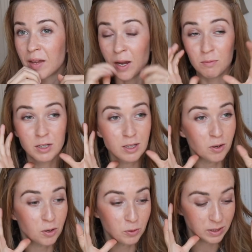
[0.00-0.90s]
I'm just
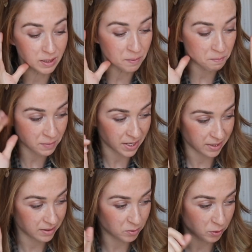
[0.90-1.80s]
always
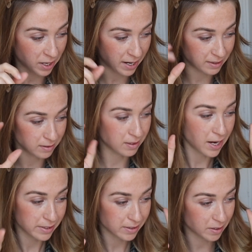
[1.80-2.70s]
amazed when I design